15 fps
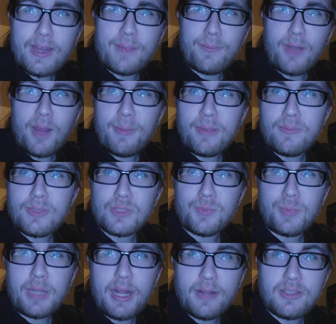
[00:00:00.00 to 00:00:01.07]
I probably
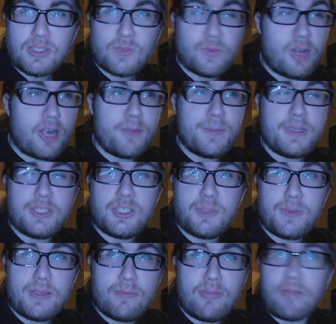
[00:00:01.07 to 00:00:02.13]
mispronounced
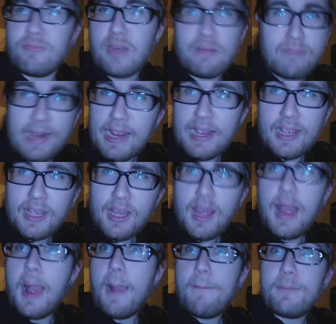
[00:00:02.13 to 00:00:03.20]
RBGB,
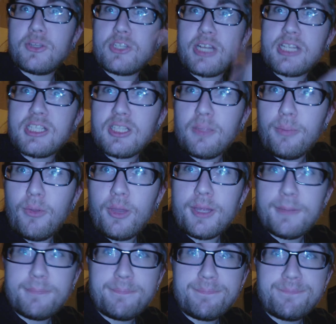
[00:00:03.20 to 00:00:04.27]
but you guys get the point.